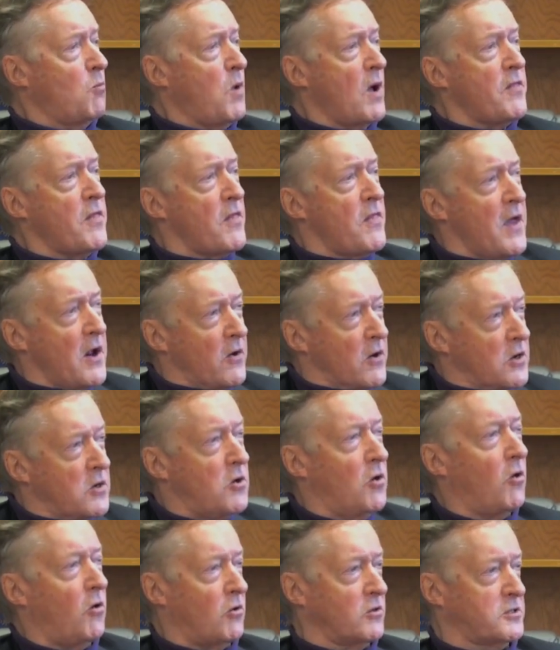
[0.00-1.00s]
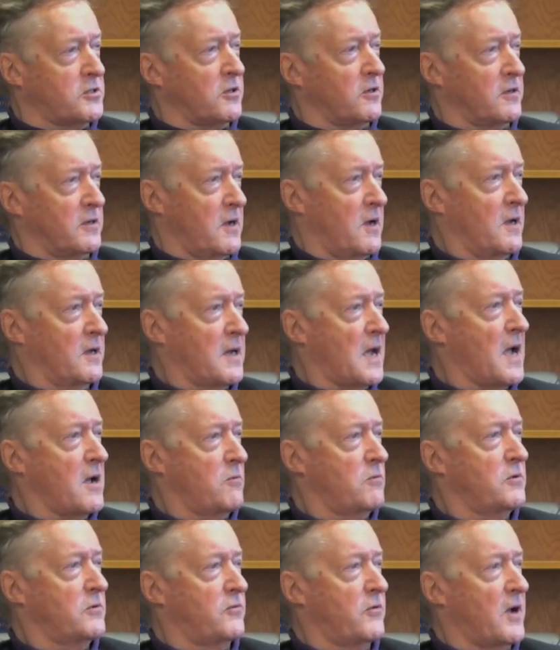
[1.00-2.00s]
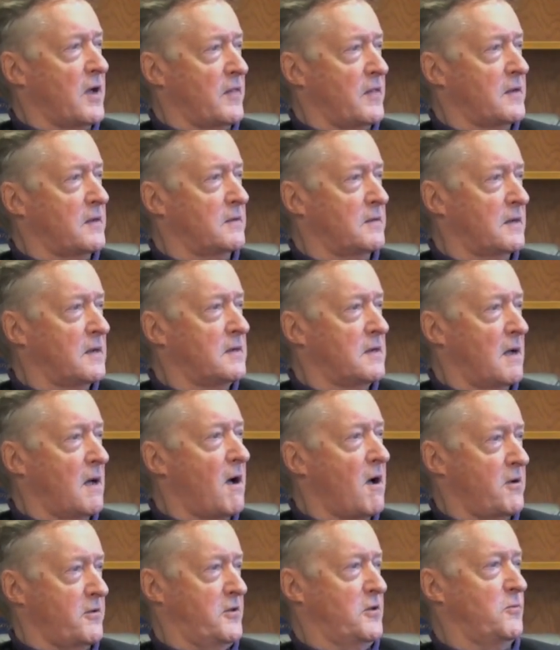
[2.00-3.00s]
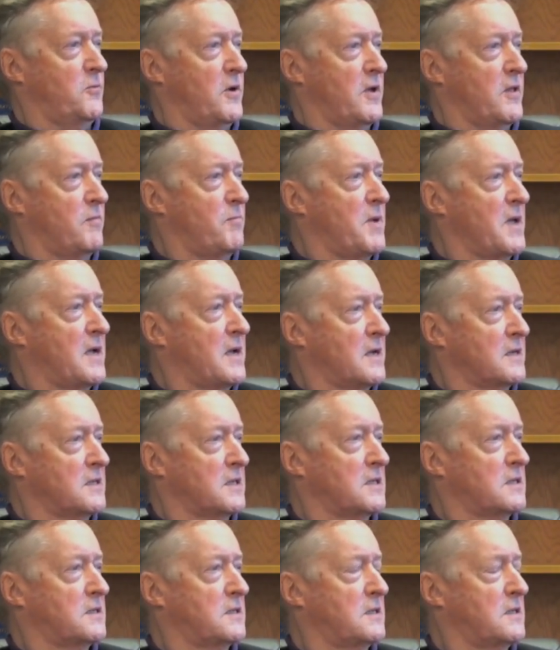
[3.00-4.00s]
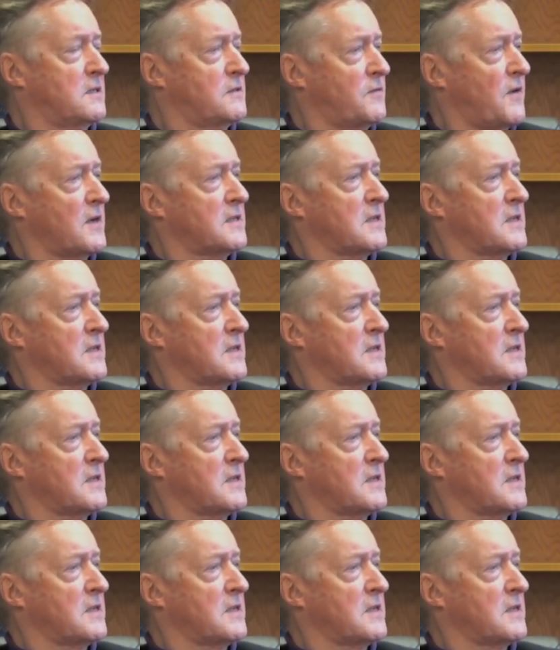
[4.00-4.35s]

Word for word: Whether they're a course or not, I would rather argue with, because as